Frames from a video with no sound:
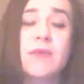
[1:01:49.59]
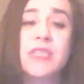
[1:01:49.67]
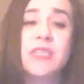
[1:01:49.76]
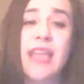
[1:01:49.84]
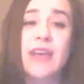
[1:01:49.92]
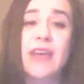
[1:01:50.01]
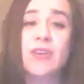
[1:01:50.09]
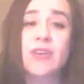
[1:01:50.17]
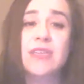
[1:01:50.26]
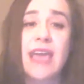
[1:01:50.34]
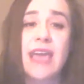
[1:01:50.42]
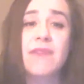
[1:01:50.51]

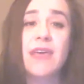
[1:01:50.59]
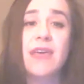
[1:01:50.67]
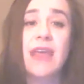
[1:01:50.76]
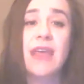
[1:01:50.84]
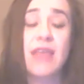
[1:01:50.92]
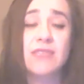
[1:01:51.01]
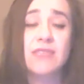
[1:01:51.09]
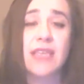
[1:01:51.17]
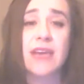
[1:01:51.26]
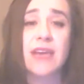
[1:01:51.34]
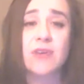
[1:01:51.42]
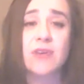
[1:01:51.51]
slandered David and
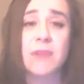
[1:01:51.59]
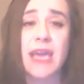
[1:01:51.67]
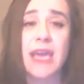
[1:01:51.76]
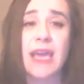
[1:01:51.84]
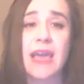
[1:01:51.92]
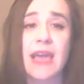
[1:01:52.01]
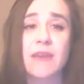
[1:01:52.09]
slandered me,